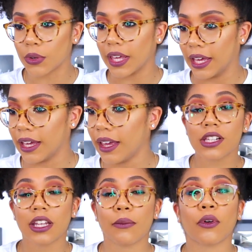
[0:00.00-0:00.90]
okay?
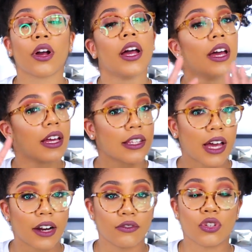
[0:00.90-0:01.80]
Disclaimer, it's
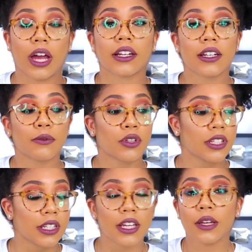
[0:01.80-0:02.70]
kind of jacked up to the
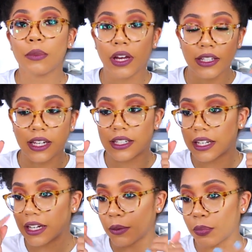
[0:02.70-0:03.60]
T because I
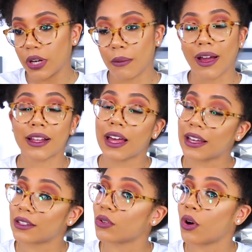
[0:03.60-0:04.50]
did end up putting my
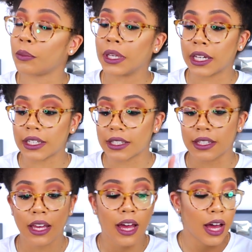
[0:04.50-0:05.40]
glasses on
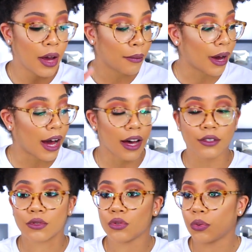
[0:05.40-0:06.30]
because my
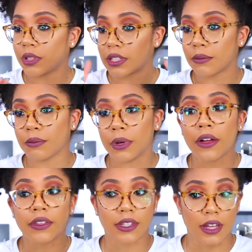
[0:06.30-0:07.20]
eyes was doing some
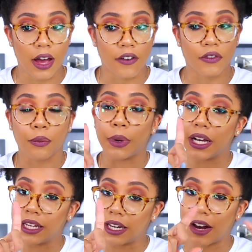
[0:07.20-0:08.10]
other stuff,
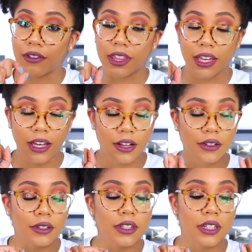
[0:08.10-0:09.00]
but everything
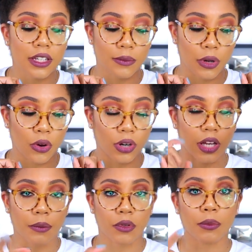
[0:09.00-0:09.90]
else has been
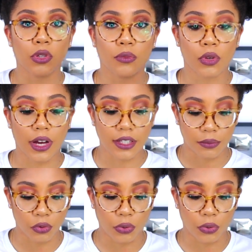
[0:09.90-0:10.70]
holding up. So I'm gonna zoom you guys up real